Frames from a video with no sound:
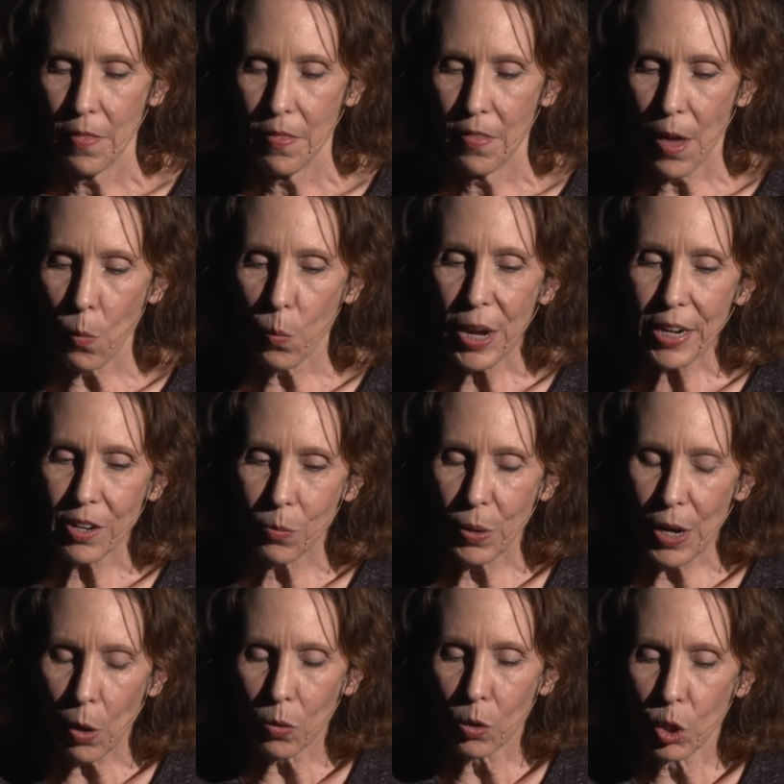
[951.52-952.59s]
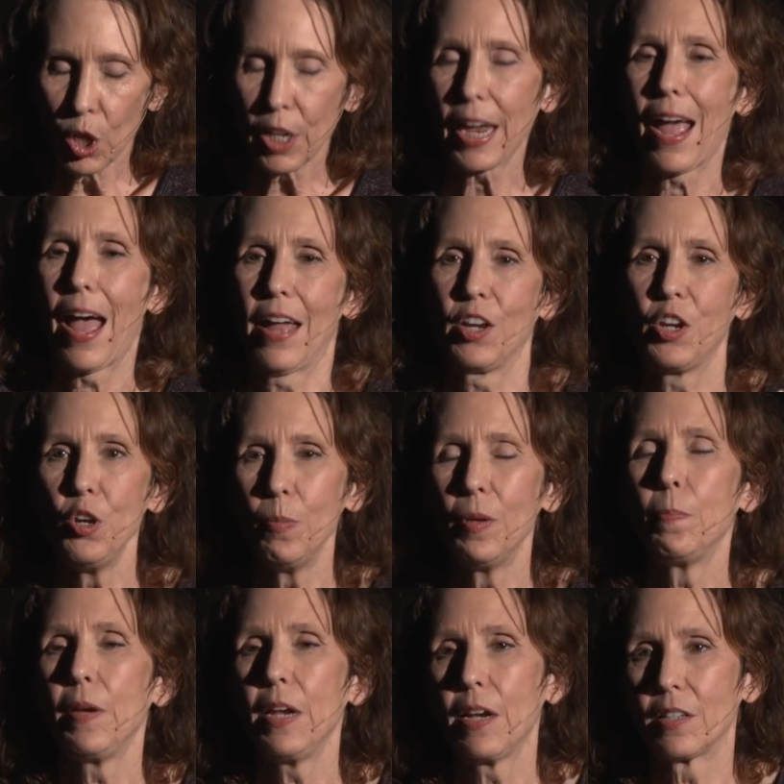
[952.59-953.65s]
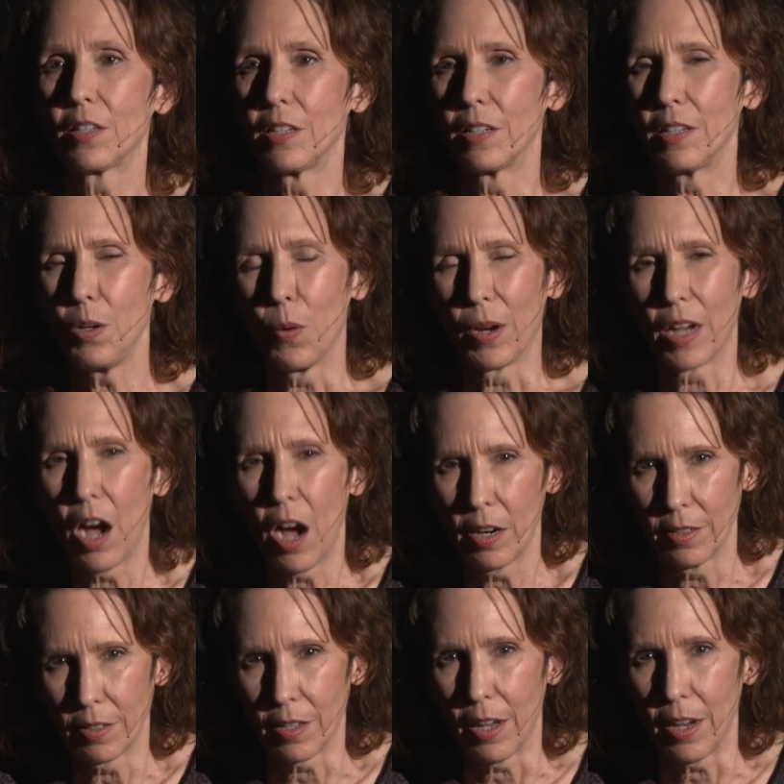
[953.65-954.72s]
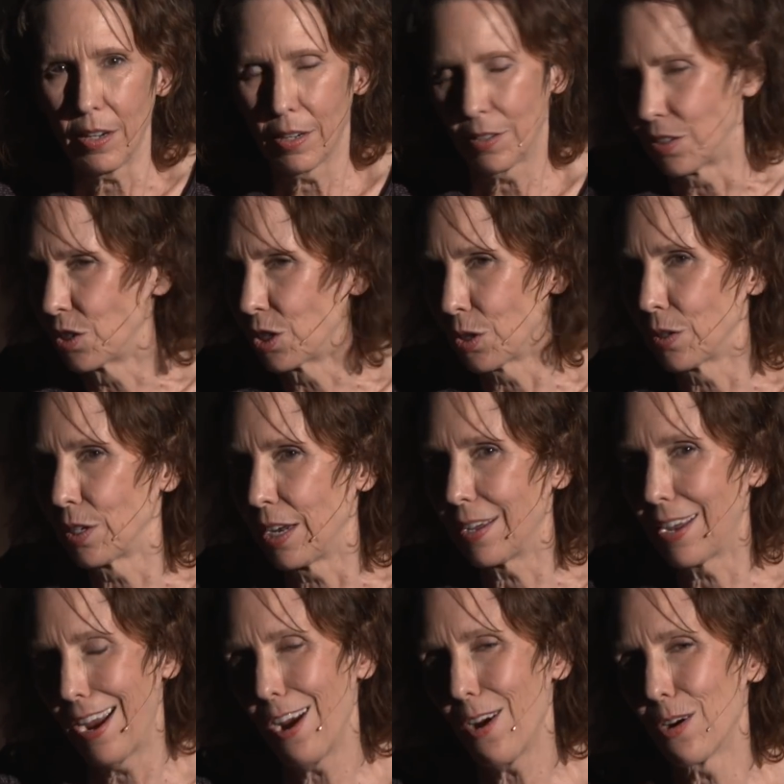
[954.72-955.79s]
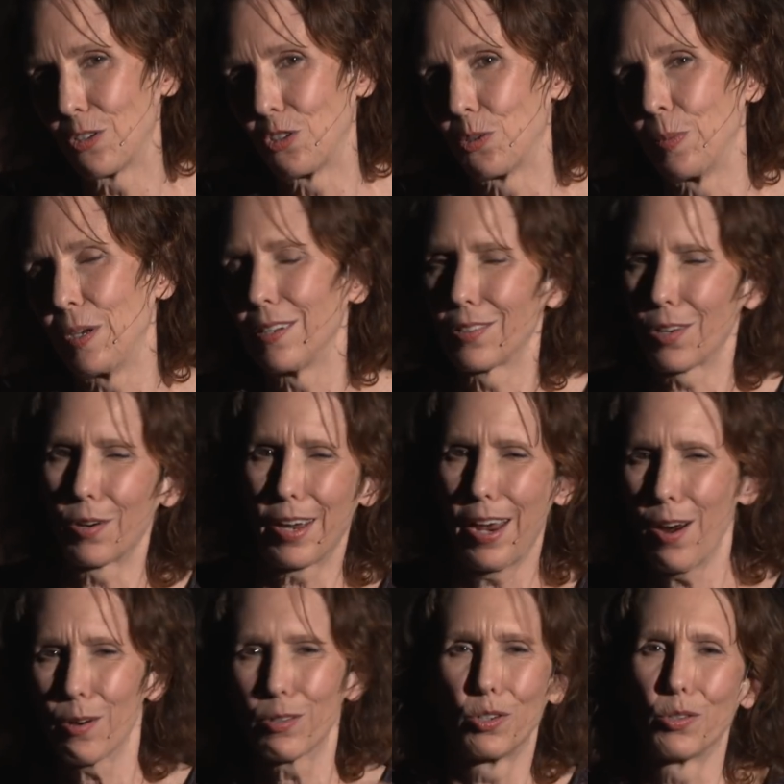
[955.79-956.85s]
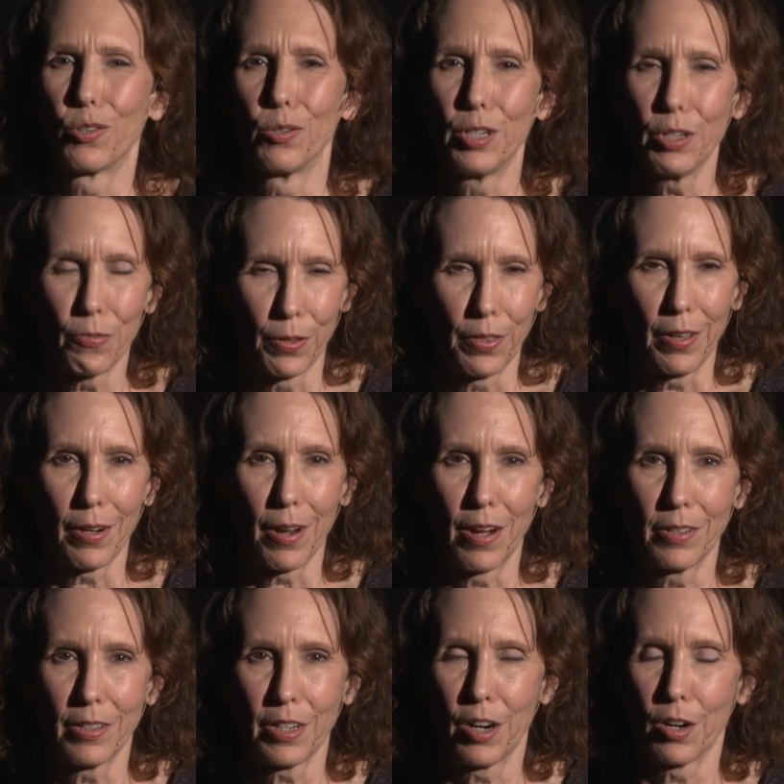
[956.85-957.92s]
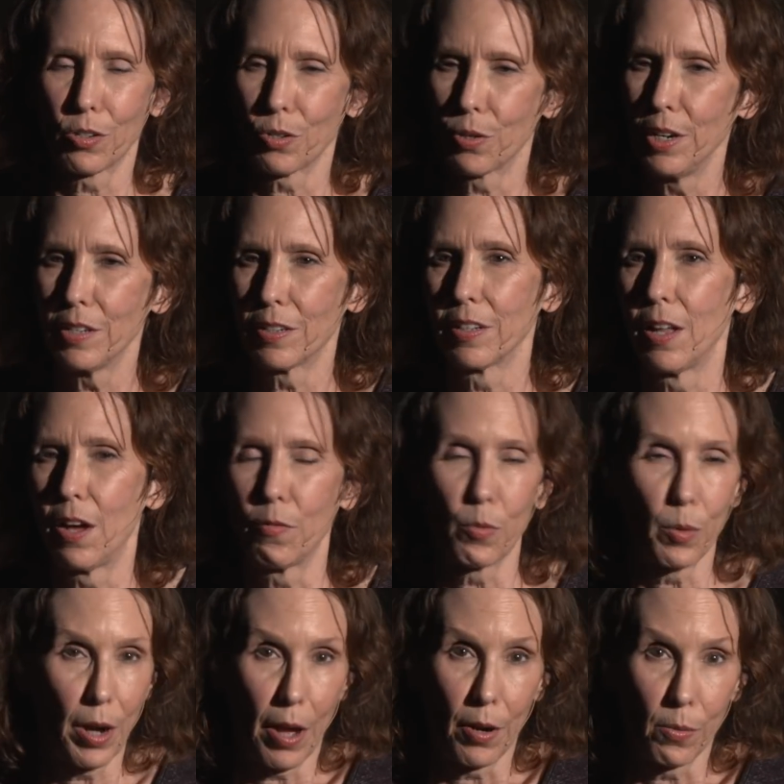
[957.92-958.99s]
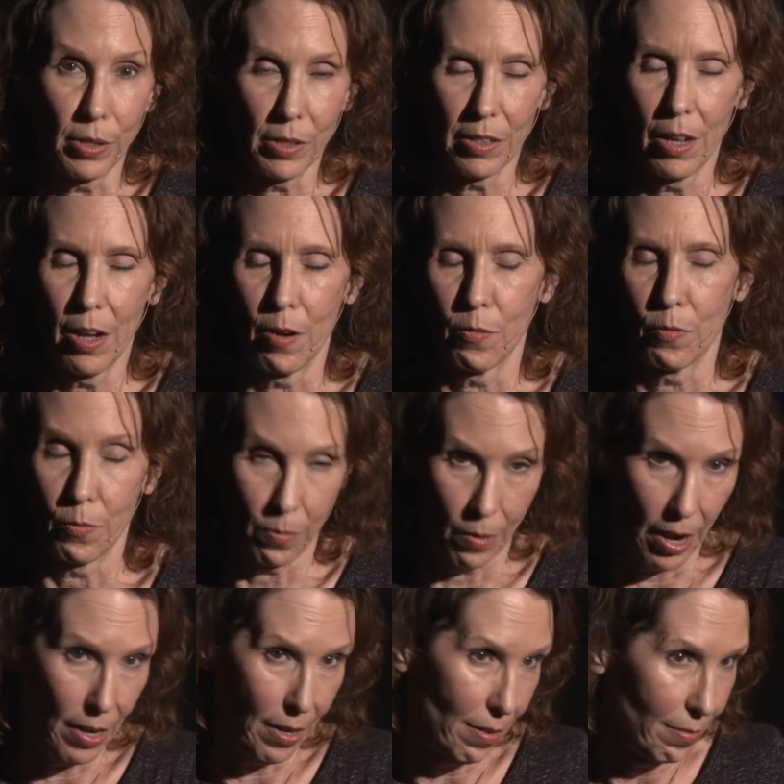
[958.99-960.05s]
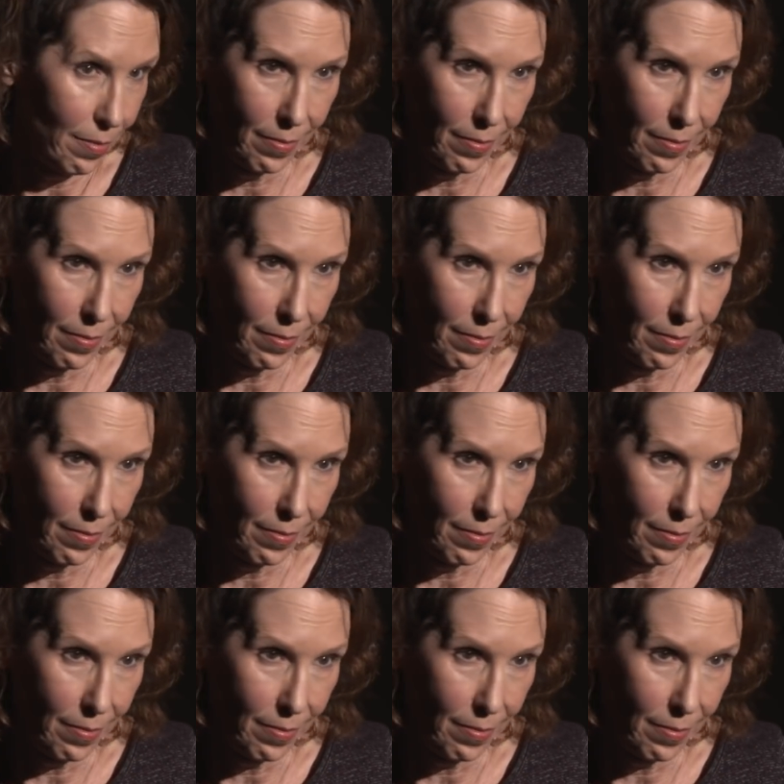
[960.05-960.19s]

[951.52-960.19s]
that we don't look at human beings to see what God is like necessarily in character, because our characters are different than God's character. He is love. We're not always love, right?